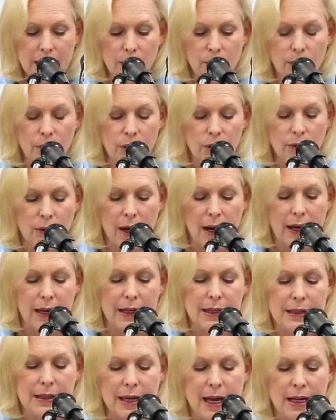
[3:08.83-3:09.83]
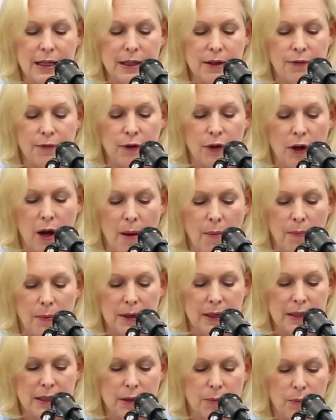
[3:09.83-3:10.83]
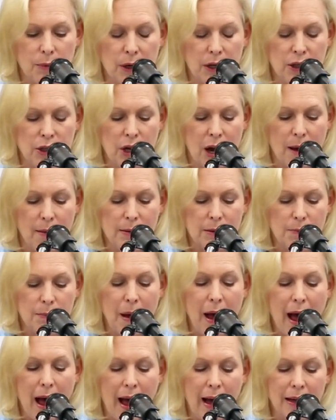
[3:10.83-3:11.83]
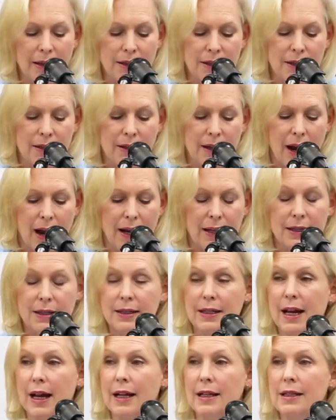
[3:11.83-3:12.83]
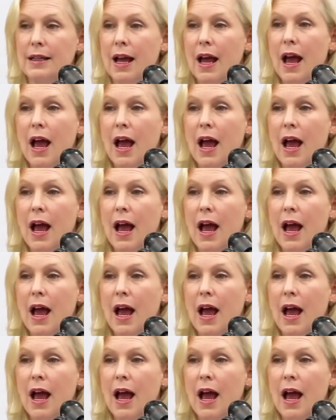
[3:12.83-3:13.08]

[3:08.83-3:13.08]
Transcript: it would create an incentive for companies to bring jobs back to the United States